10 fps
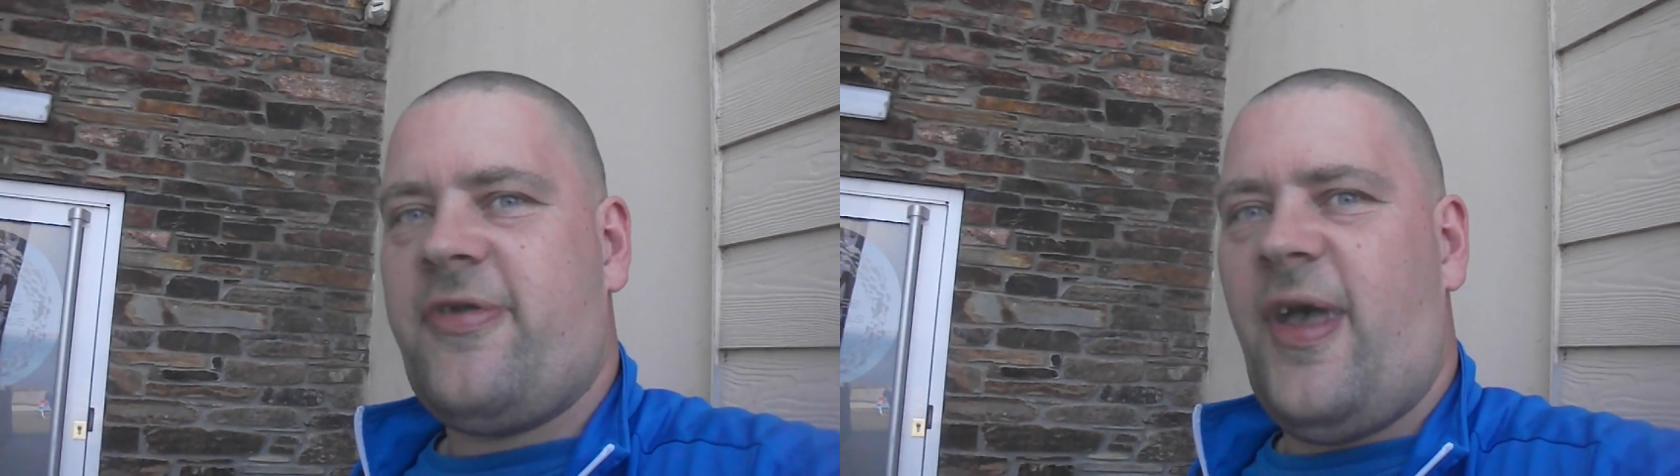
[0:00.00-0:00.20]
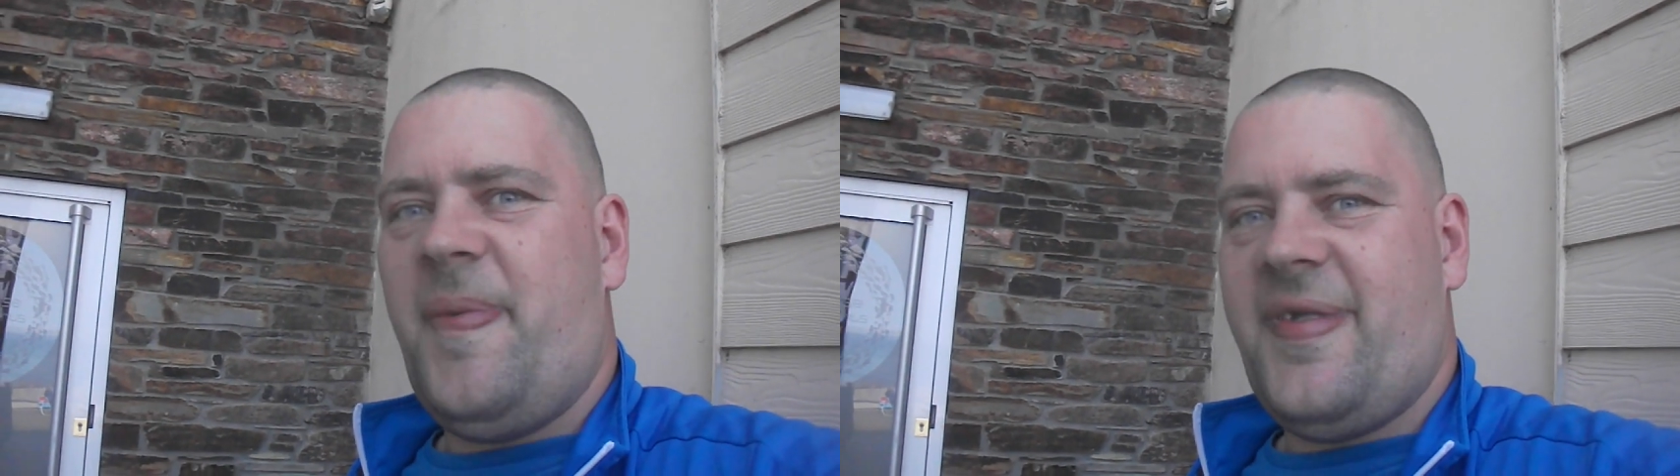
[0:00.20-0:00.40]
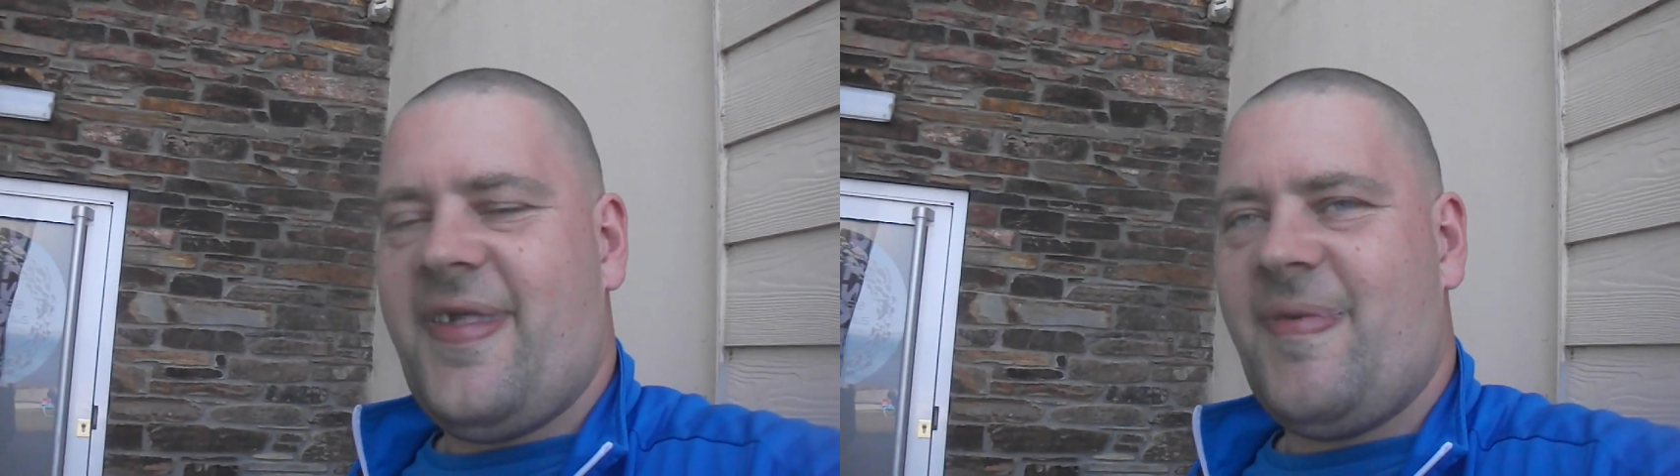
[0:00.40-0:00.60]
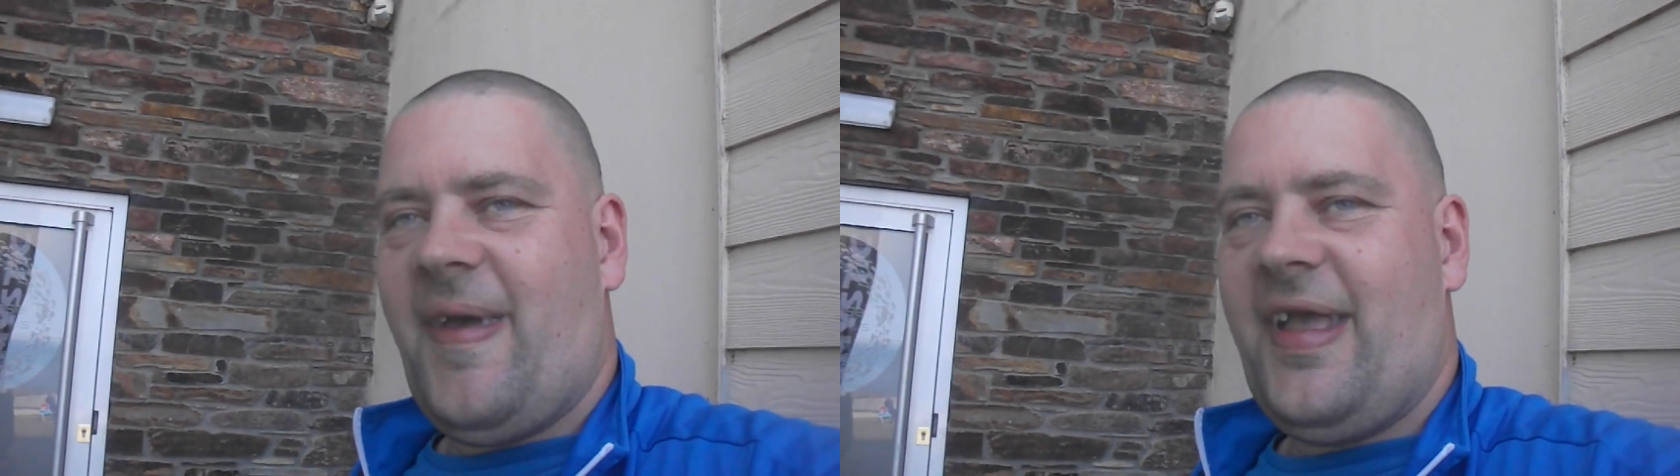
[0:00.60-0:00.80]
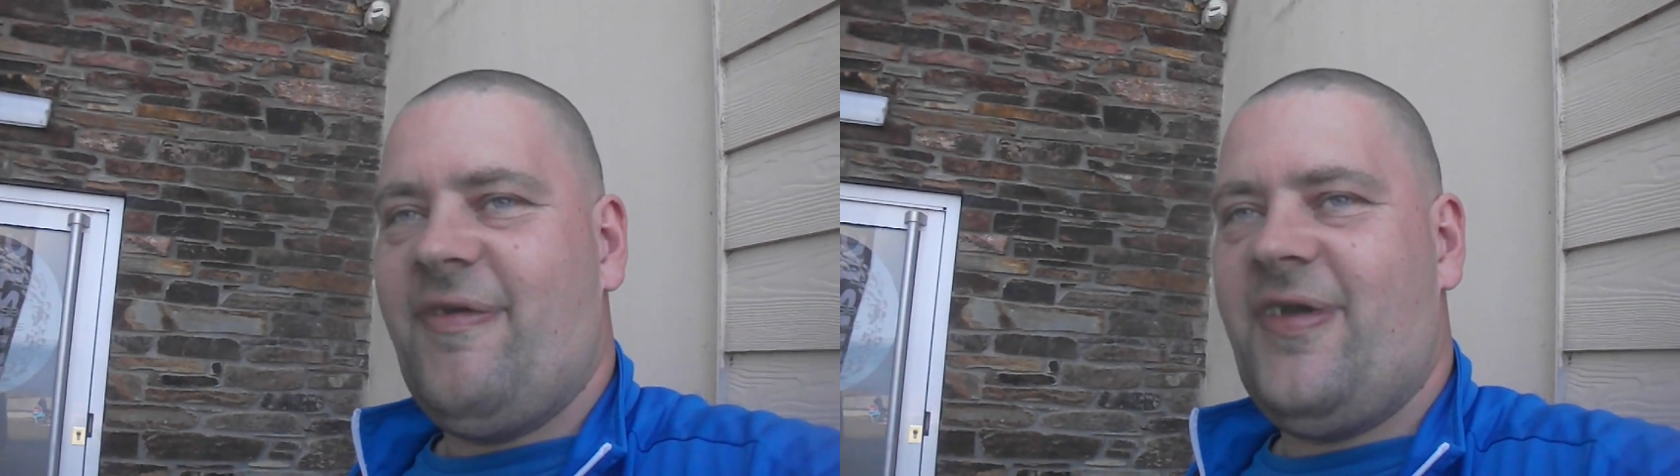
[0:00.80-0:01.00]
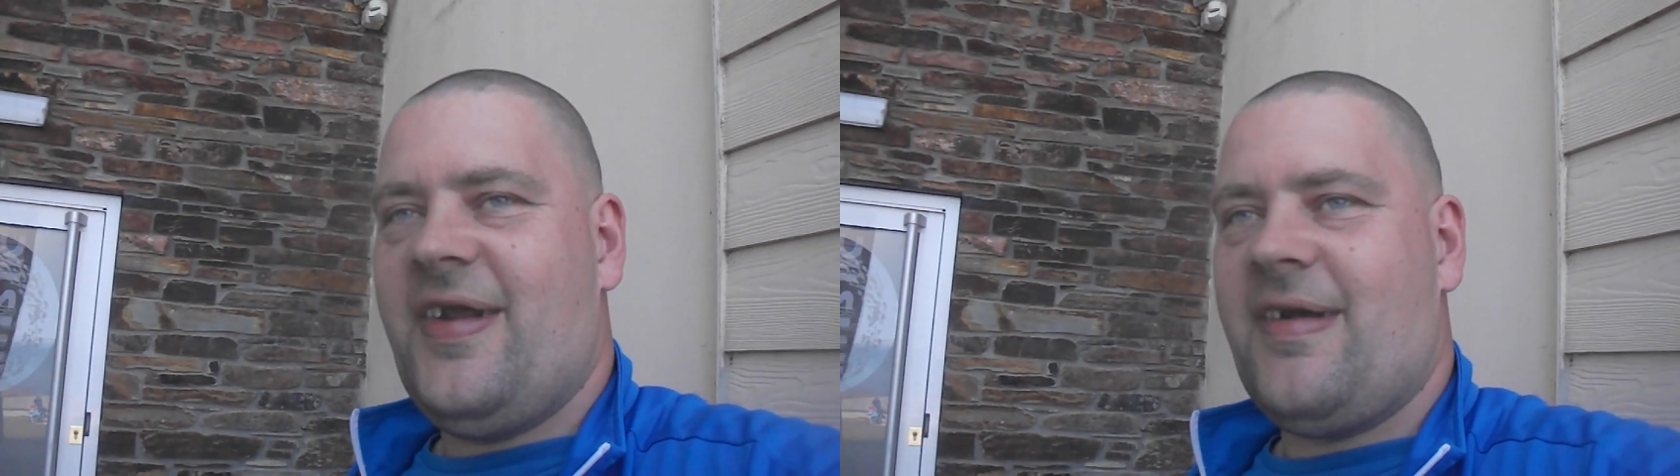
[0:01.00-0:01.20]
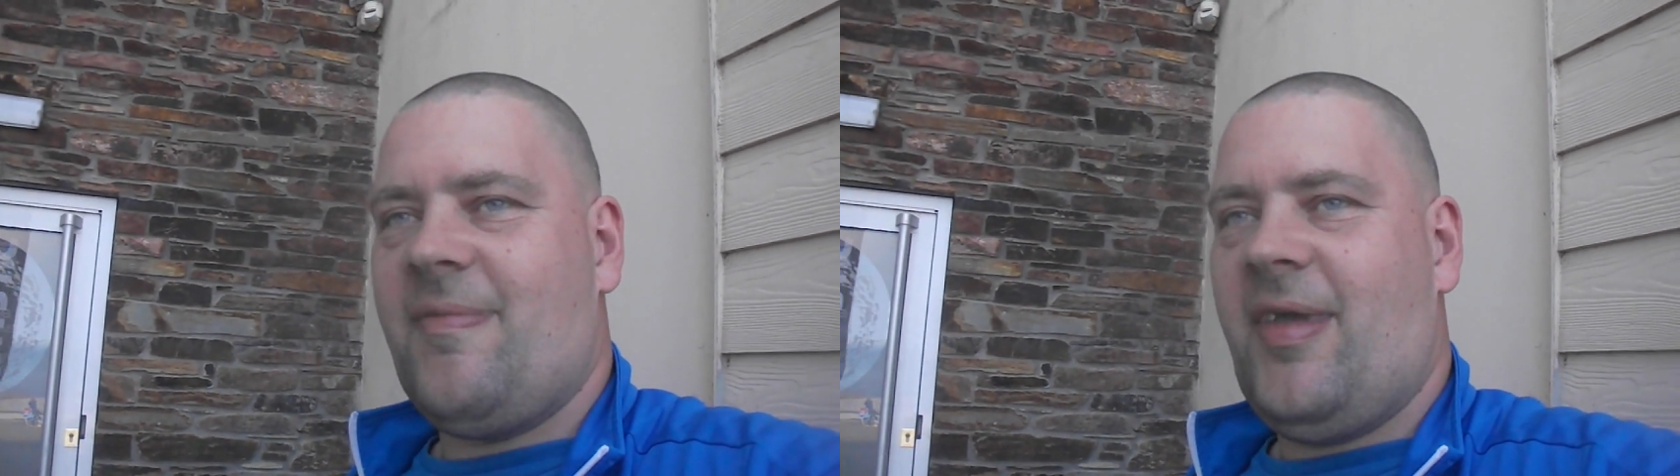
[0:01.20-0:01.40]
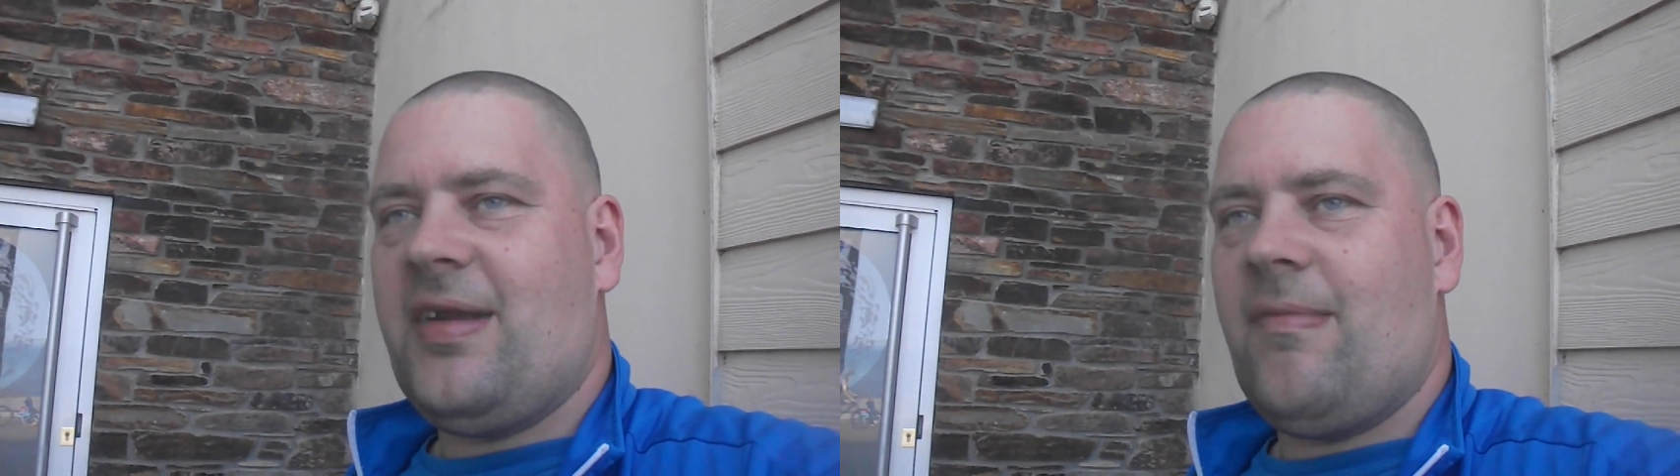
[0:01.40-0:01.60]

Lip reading: services, mate, if you know what I mean.